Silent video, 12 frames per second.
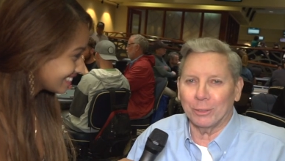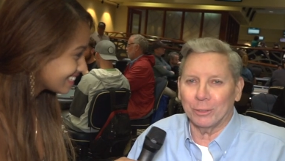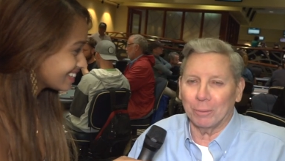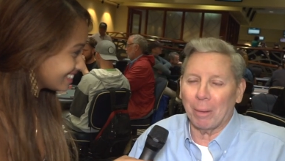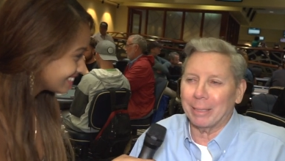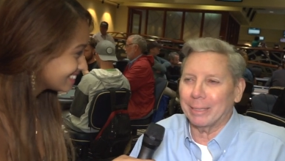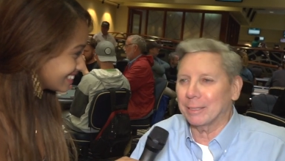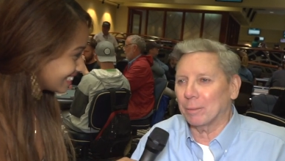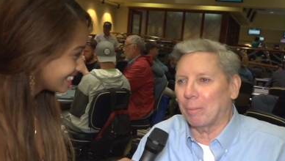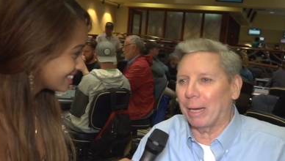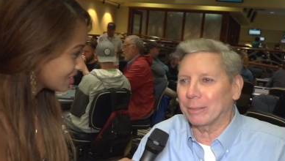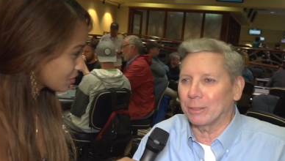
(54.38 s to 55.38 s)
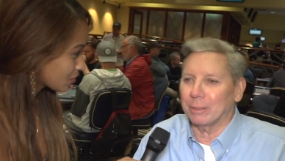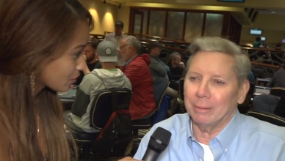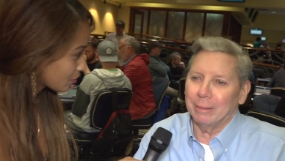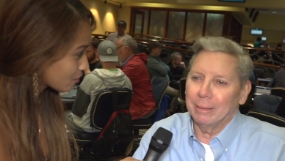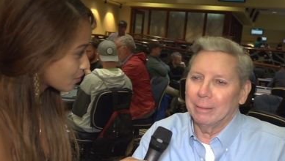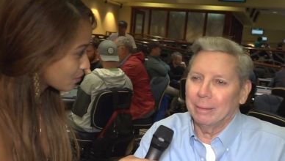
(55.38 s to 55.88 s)
Speaker 1: because you might get some action.
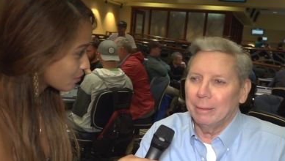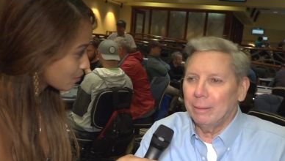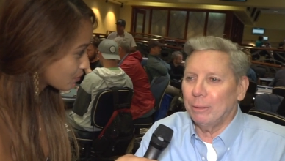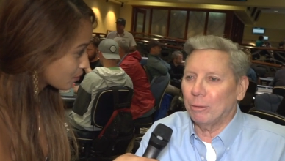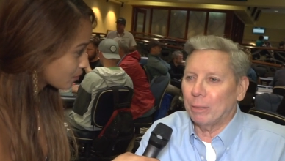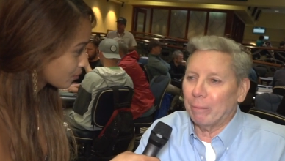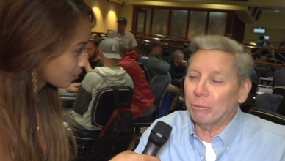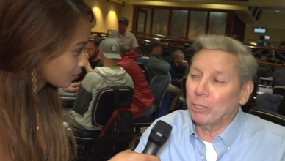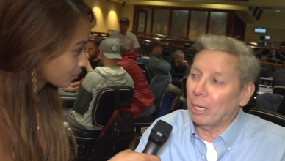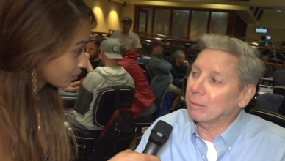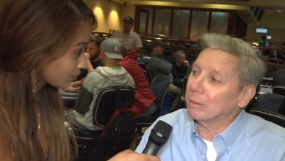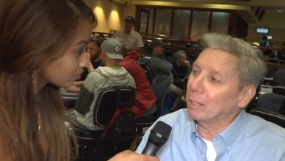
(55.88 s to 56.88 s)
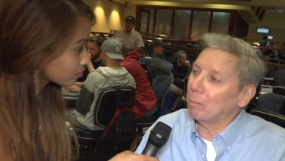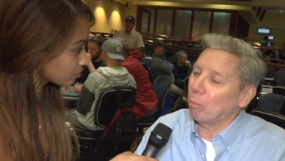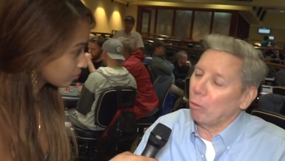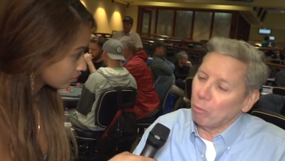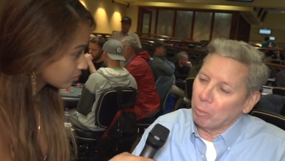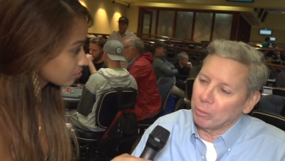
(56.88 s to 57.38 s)
You know, you have a chance to get
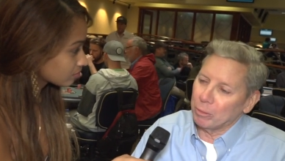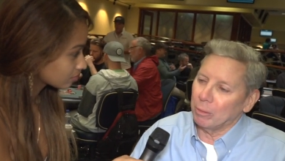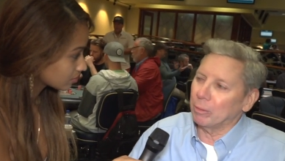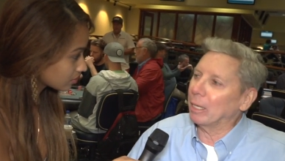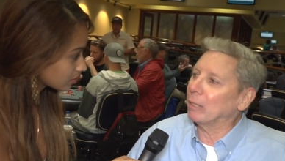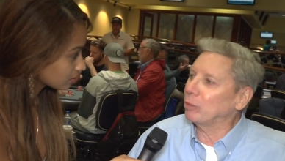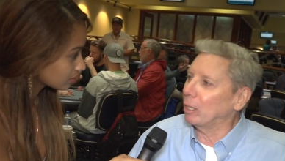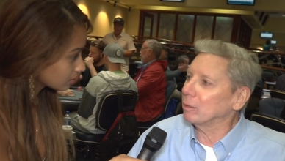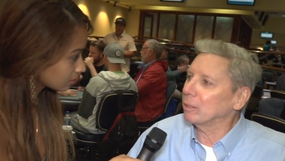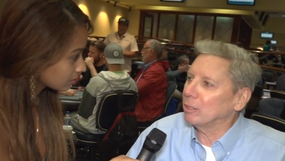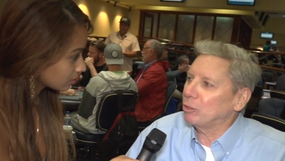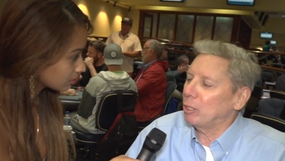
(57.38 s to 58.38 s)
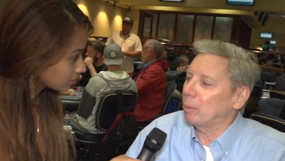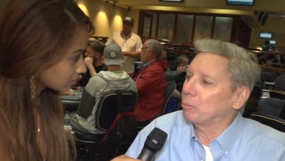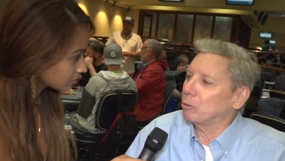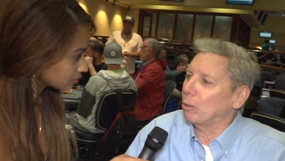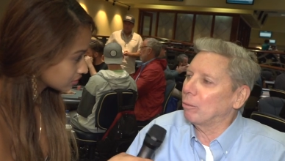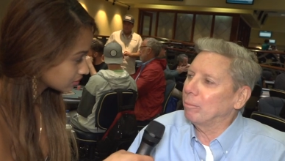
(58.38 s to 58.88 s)
broke, but still you got a chance to get
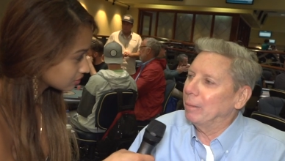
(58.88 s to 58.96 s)
chipped, so